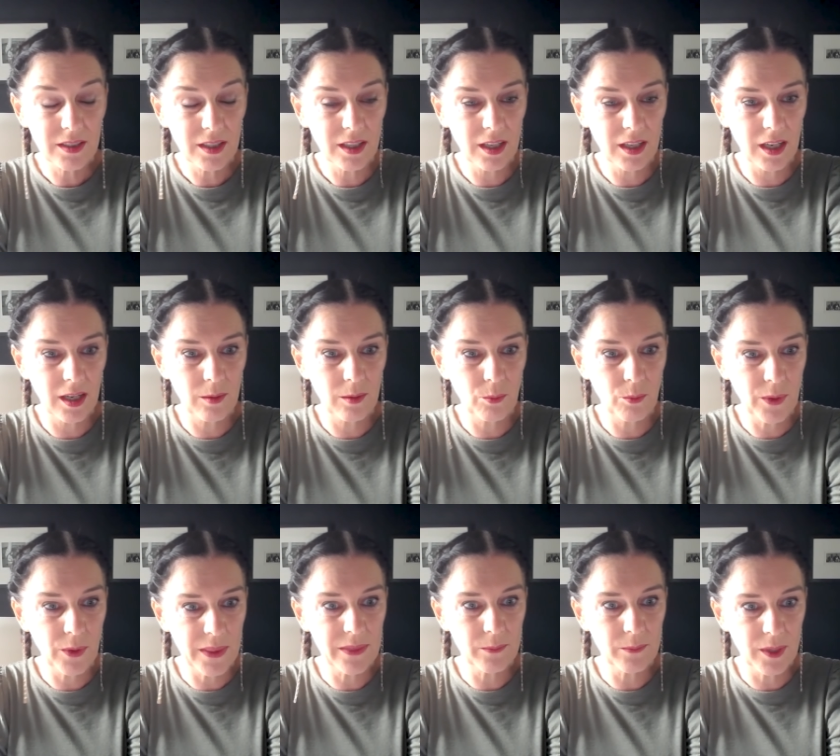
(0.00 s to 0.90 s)
um,
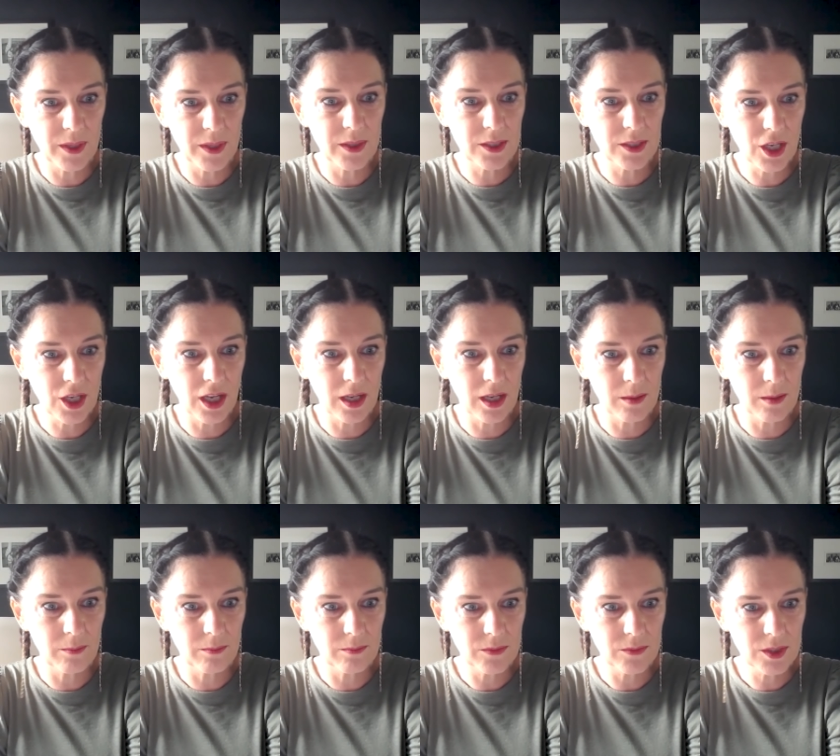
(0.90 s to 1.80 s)
when when the
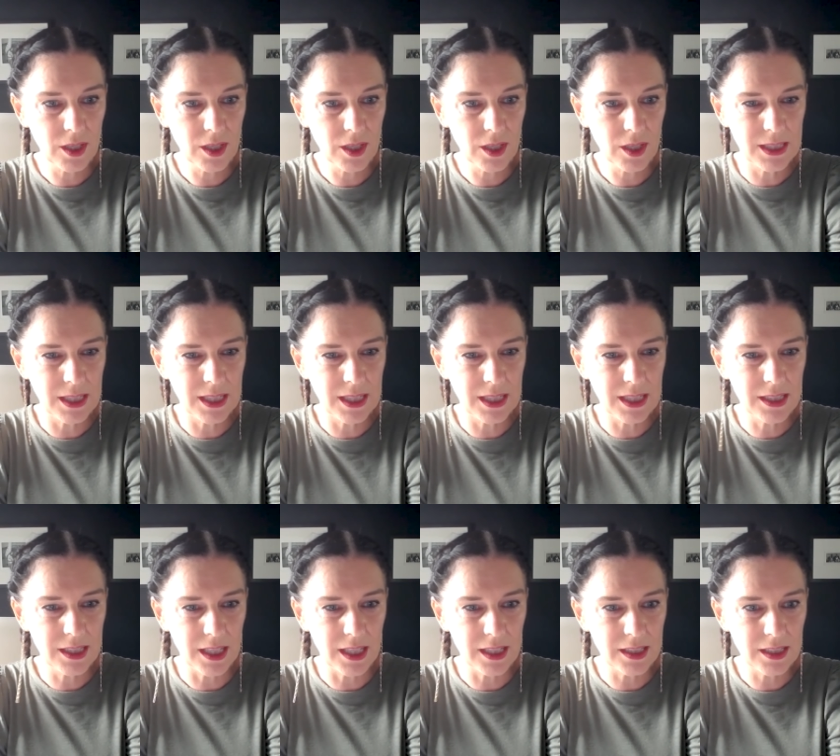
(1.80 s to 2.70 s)
time um, is
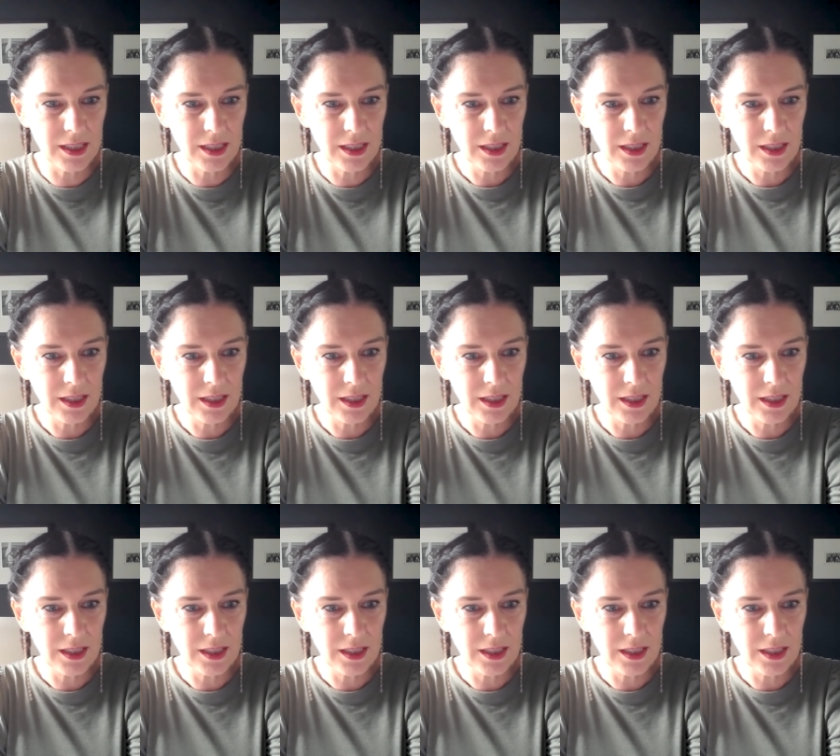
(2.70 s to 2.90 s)
needed